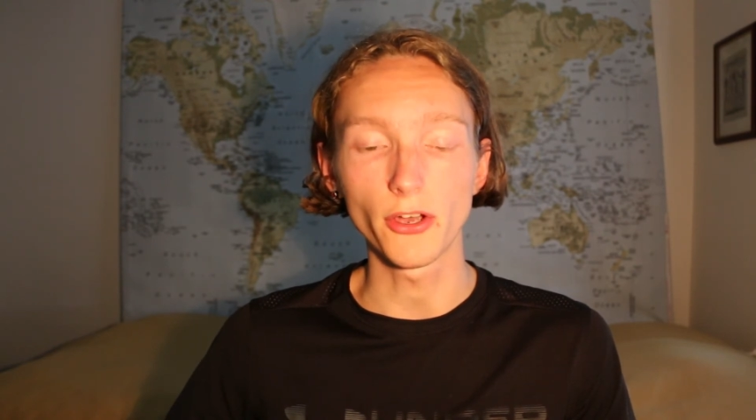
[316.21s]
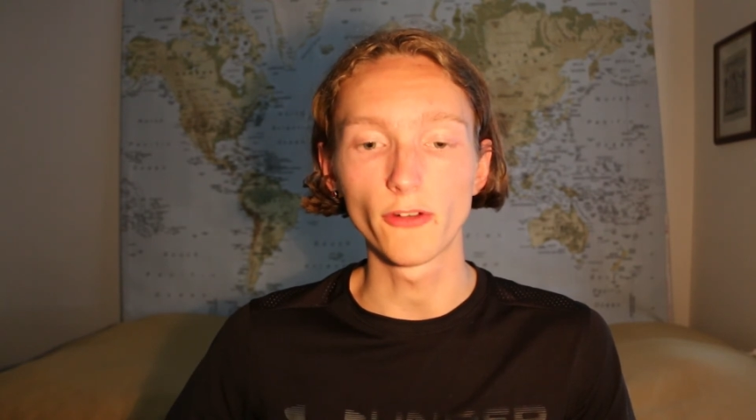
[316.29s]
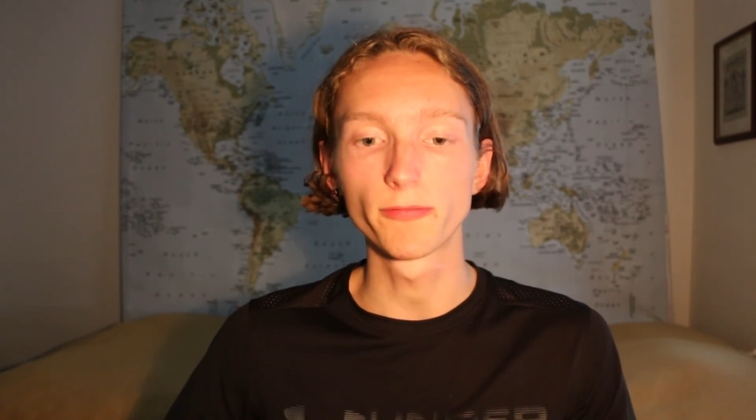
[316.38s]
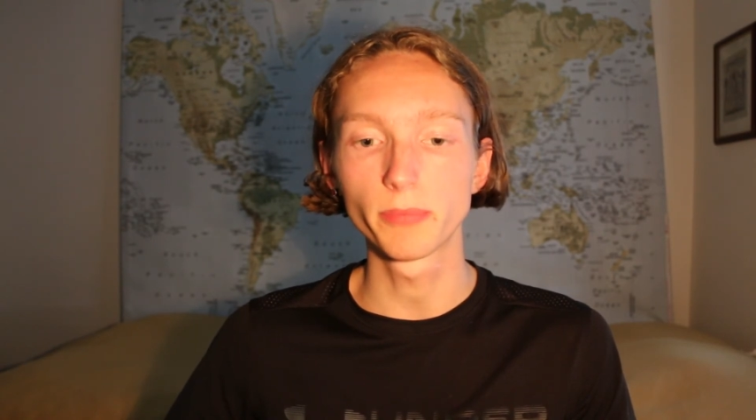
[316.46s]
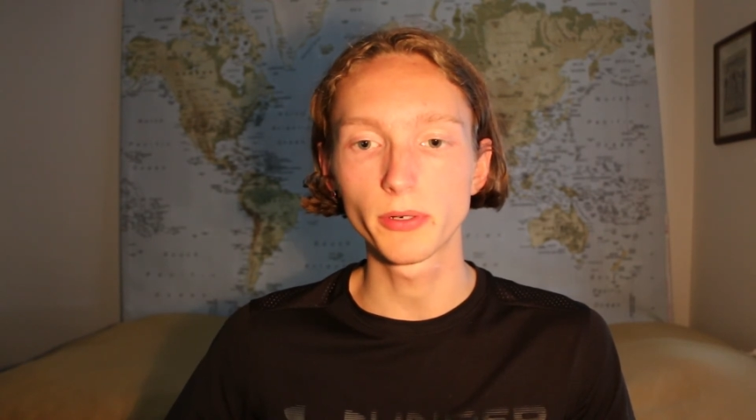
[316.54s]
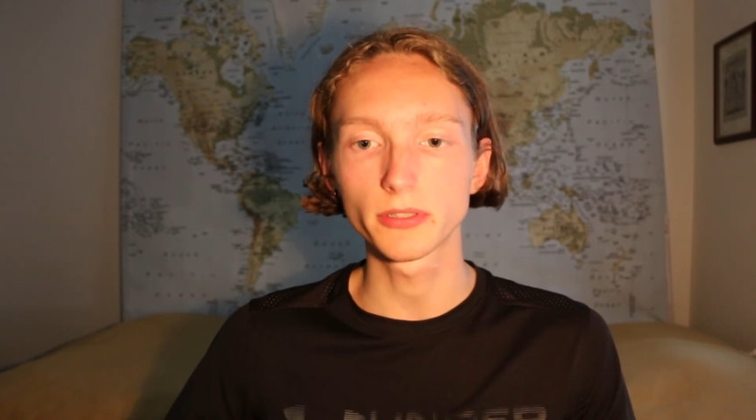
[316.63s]

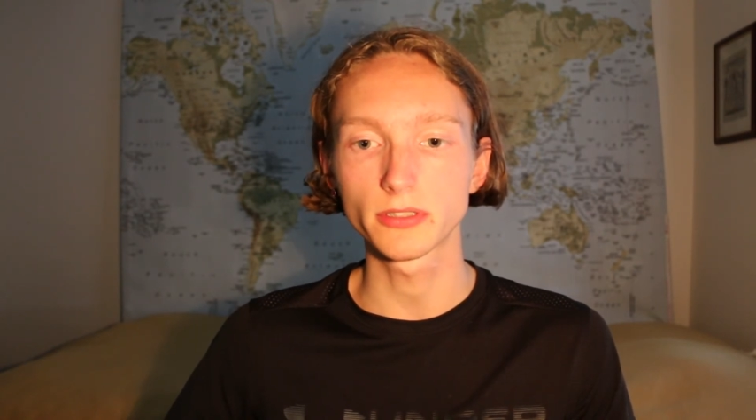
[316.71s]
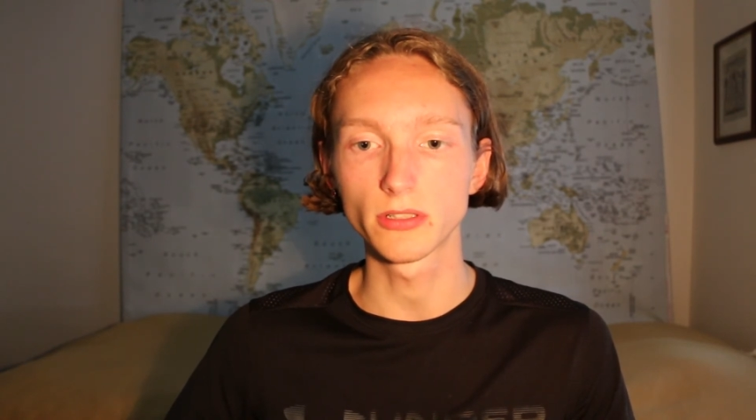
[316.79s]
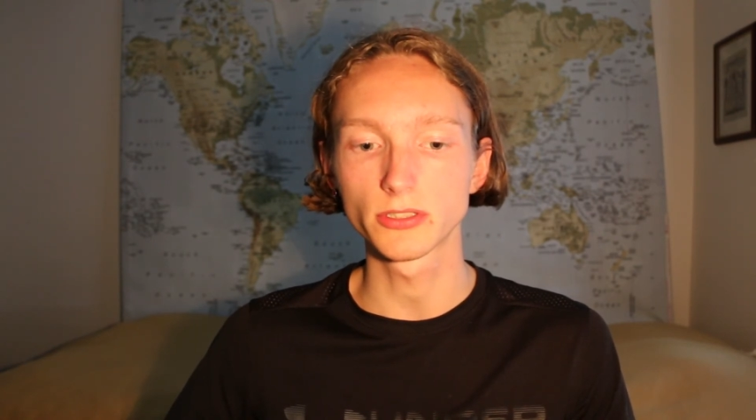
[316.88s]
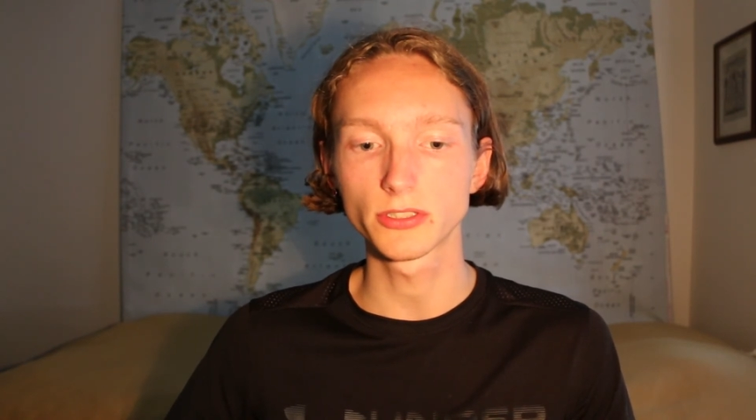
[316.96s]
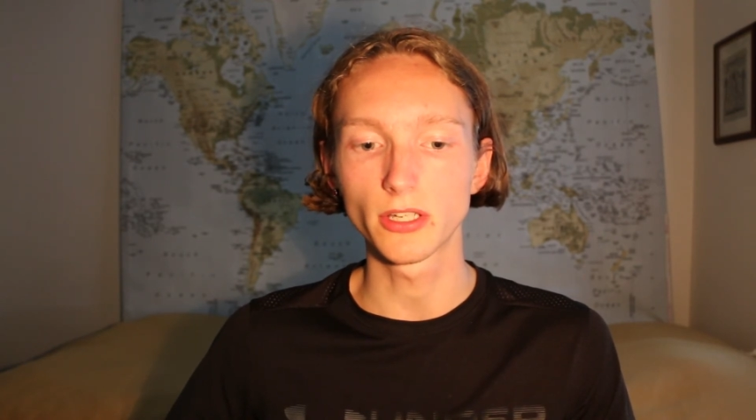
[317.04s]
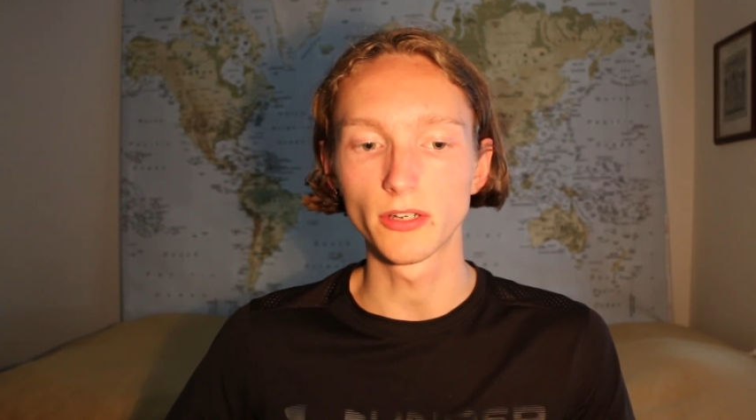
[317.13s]
of
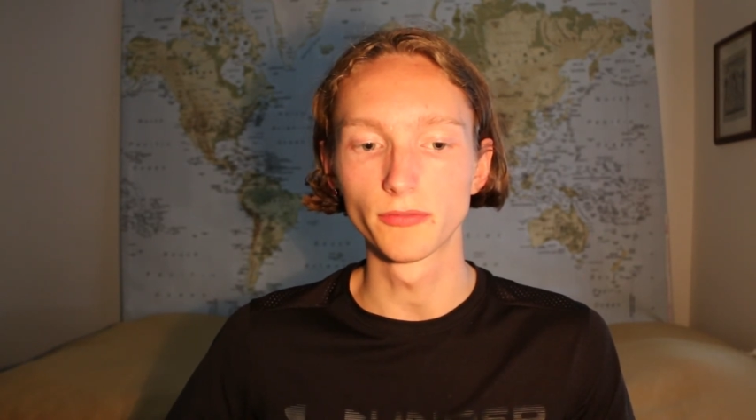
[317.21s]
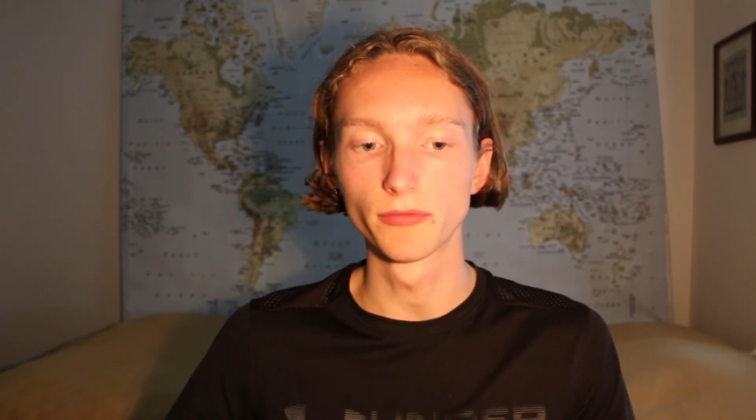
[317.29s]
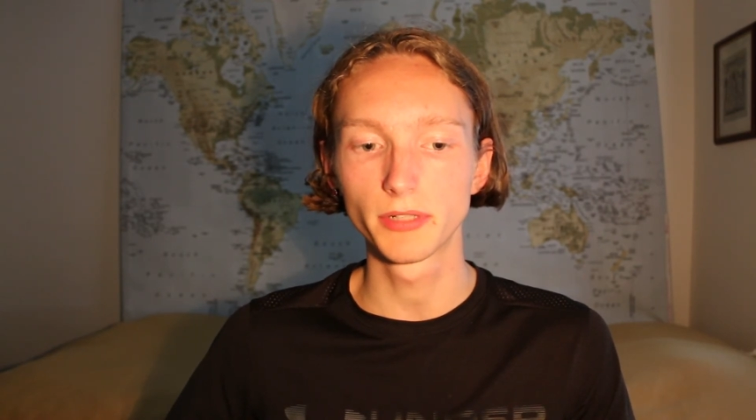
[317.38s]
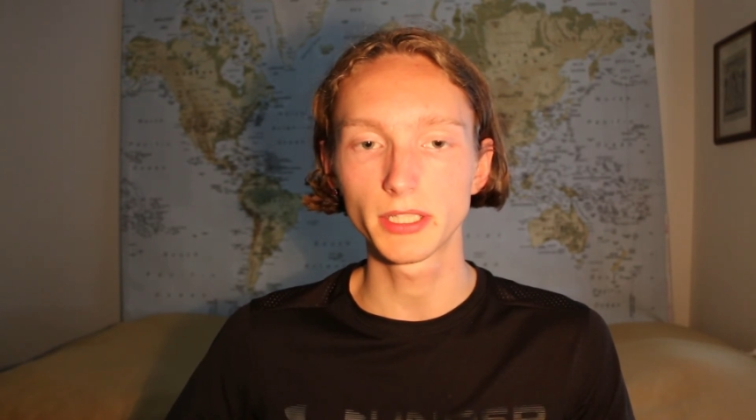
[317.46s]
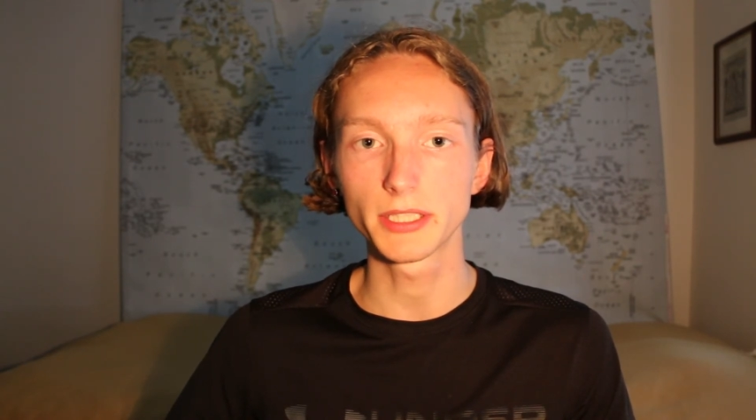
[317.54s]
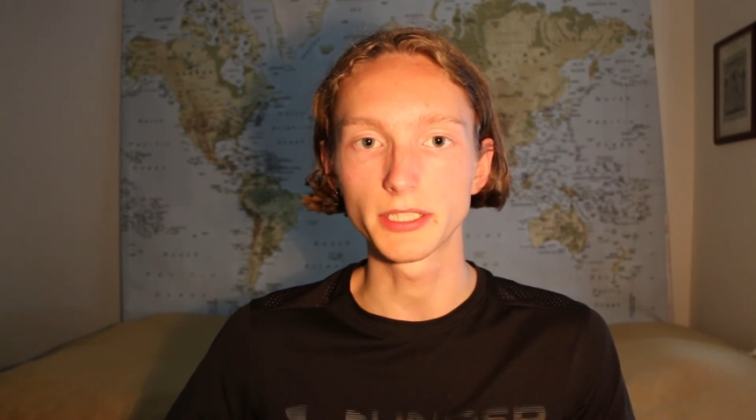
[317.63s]
personal stuff,
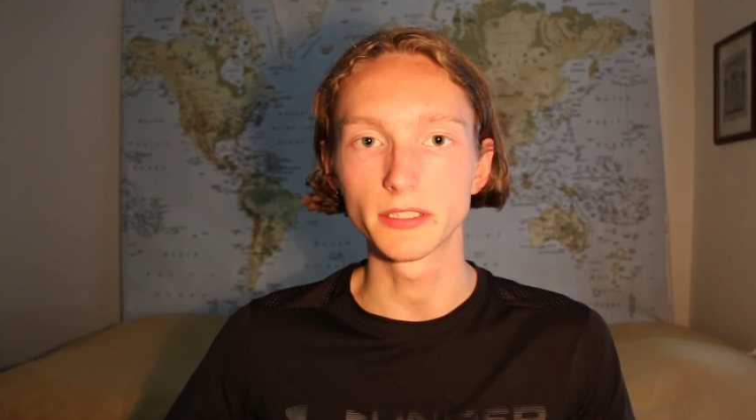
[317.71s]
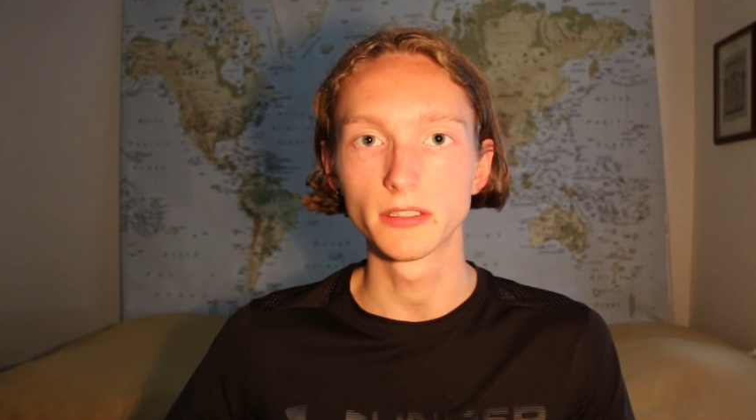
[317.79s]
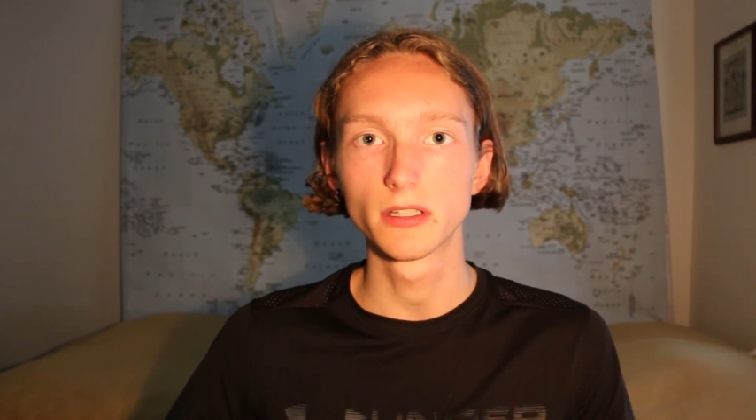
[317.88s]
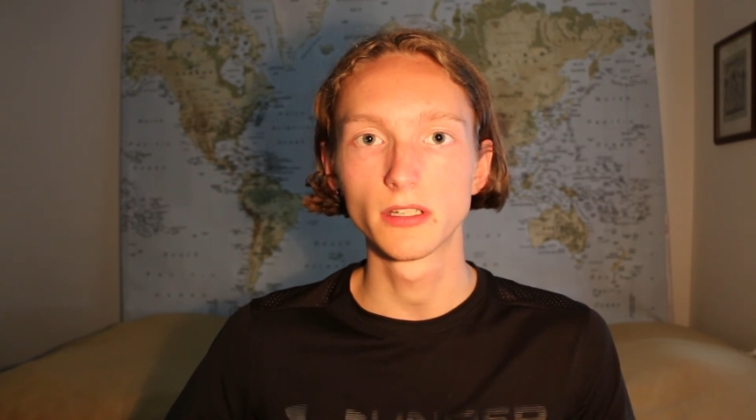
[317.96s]
really